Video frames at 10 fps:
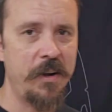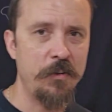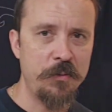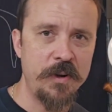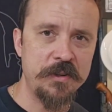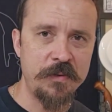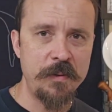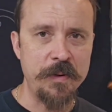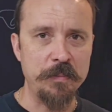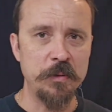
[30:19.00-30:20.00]
here with the rest of
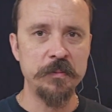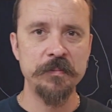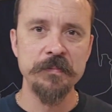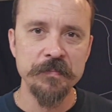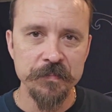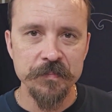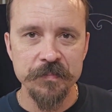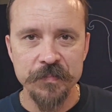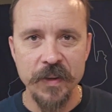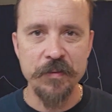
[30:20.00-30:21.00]
our people
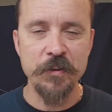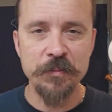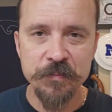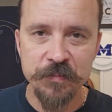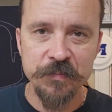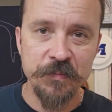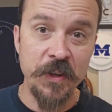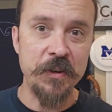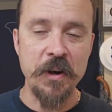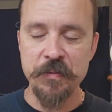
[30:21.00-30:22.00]
after
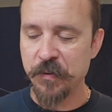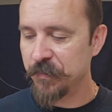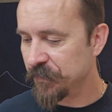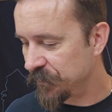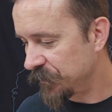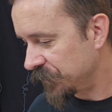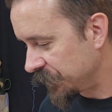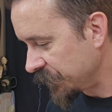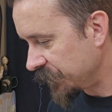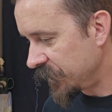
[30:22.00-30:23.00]
feeding off of him.
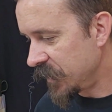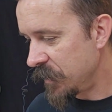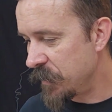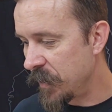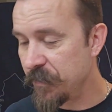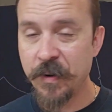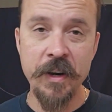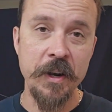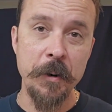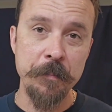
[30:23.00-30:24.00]
But
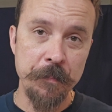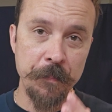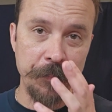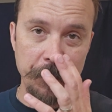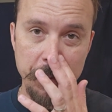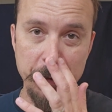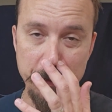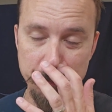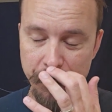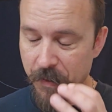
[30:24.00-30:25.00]
there you go. All right.